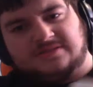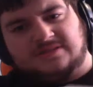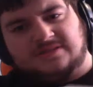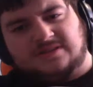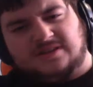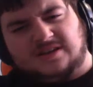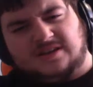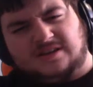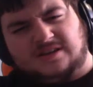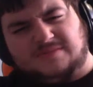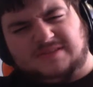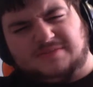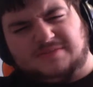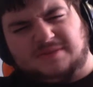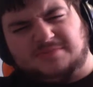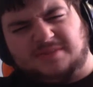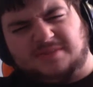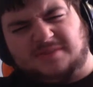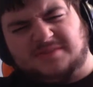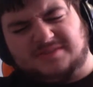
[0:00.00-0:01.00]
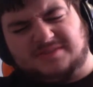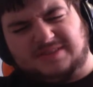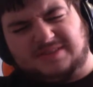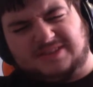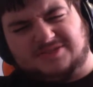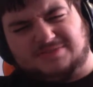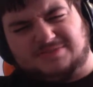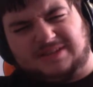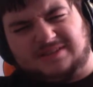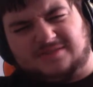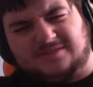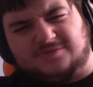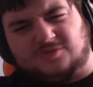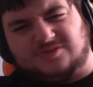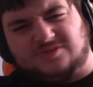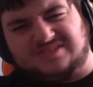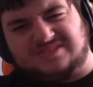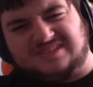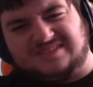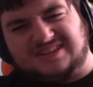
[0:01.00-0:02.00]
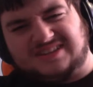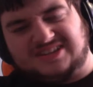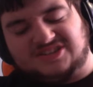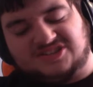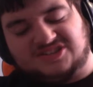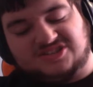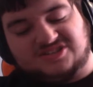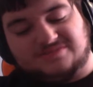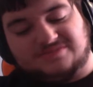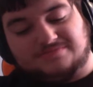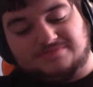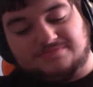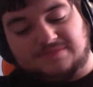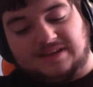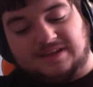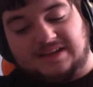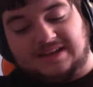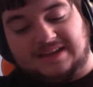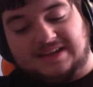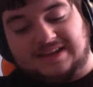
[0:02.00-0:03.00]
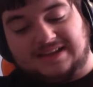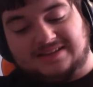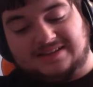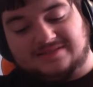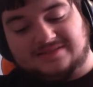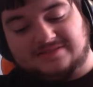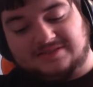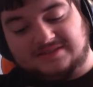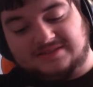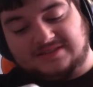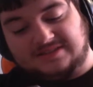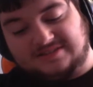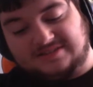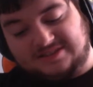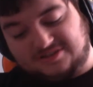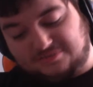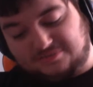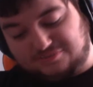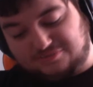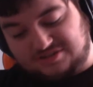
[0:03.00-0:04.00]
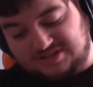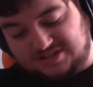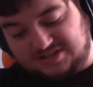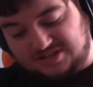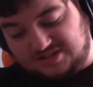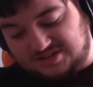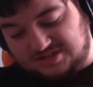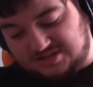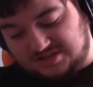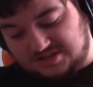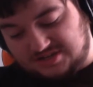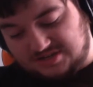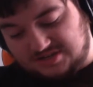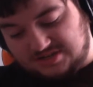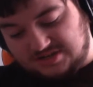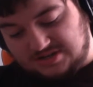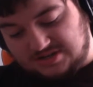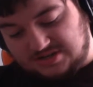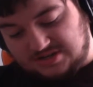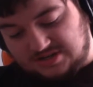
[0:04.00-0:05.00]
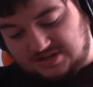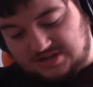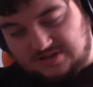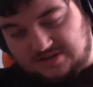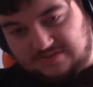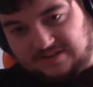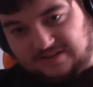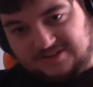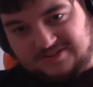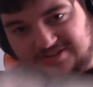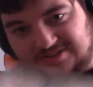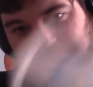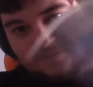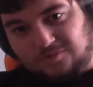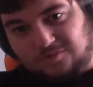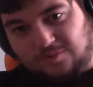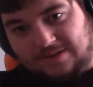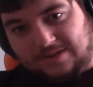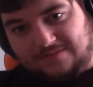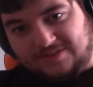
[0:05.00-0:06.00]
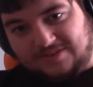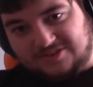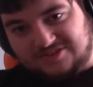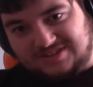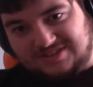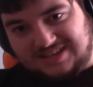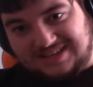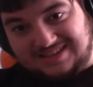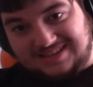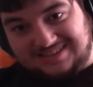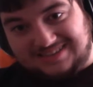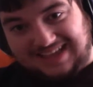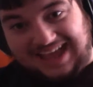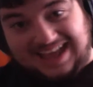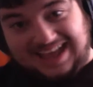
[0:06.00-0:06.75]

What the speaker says: I believe my brother's actually played The Force Unleashed, and he said it's actually pretty good. I just hope the Wii version is as